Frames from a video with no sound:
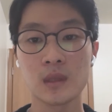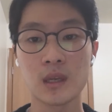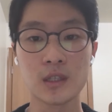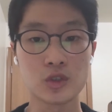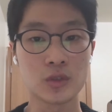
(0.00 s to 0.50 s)

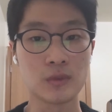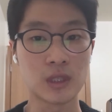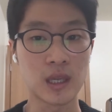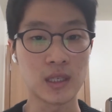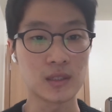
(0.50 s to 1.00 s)
and should
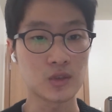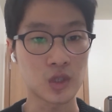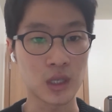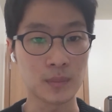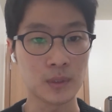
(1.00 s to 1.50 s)
retain its
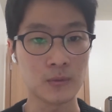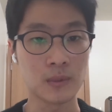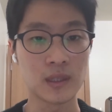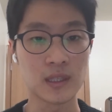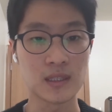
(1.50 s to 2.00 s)
shape
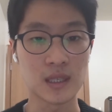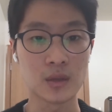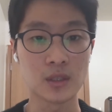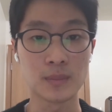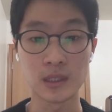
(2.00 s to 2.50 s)
when they sit
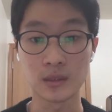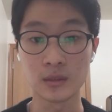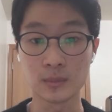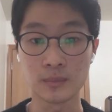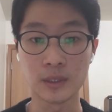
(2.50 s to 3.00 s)
on
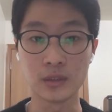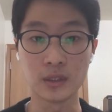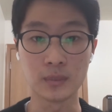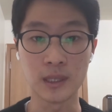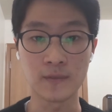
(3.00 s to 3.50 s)
the
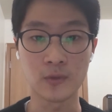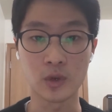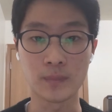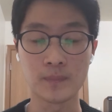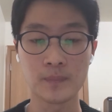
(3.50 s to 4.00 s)
building
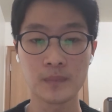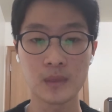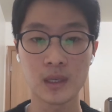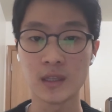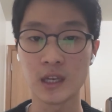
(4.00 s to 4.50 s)
platform
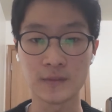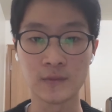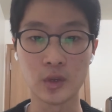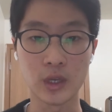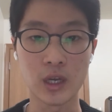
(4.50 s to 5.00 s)
and not
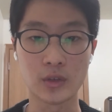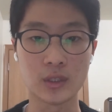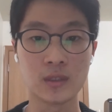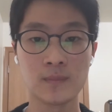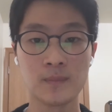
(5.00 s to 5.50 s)
flowing
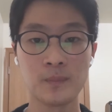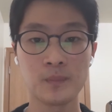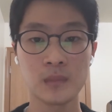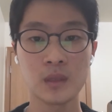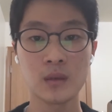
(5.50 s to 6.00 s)
out.
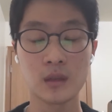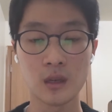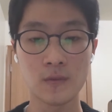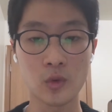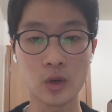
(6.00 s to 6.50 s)

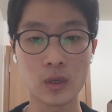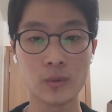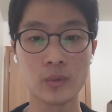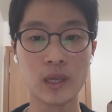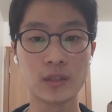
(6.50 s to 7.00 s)
Therefore,
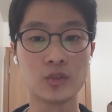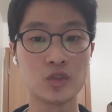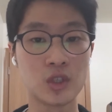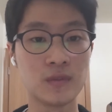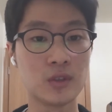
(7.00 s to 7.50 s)
we had to
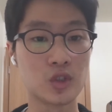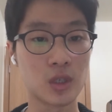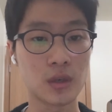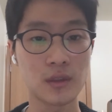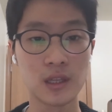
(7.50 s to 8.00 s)
achieve the
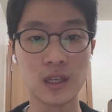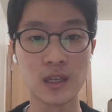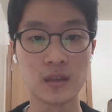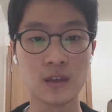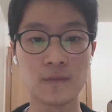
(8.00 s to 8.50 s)
shear
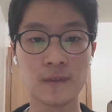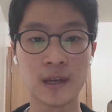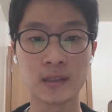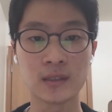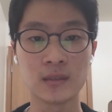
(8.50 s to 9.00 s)
thinning
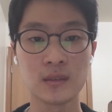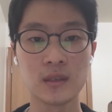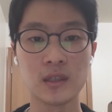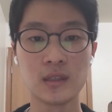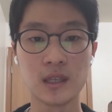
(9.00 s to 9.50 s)
effect
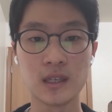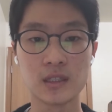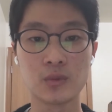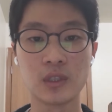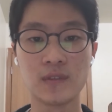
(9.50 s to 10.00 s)
in the
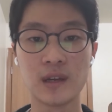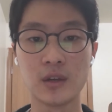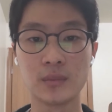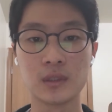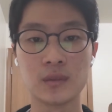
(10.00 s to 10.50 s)
inks we
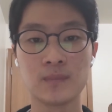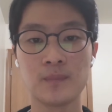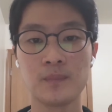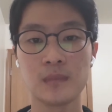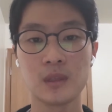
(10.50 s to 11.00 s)
developed.
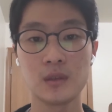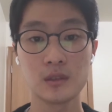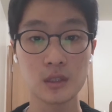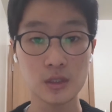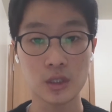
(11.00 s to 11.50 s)

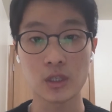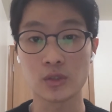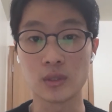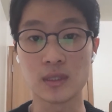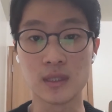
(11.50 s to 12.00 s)
Such
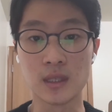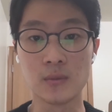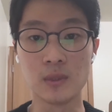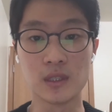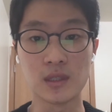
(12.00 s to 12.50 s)

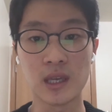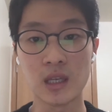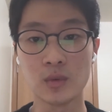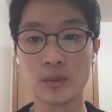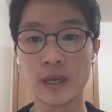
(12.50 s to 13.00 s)
characteristic was
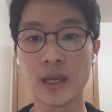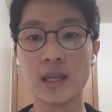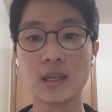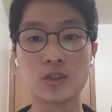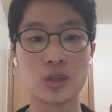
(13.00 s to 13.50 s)
attainable by
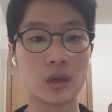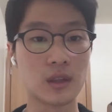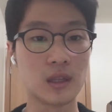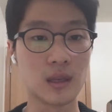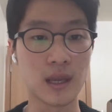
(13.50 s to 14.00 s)
adding a shear
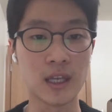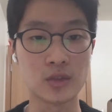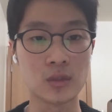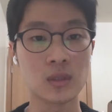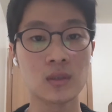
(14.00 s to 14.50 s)
thinning
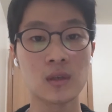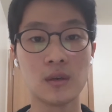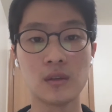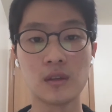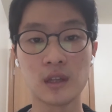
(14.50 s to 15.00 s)
agent
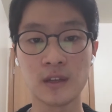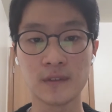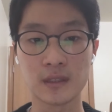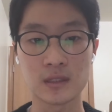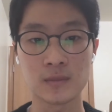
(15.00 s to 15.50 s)
called
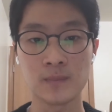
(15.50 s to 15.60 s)
Thivex,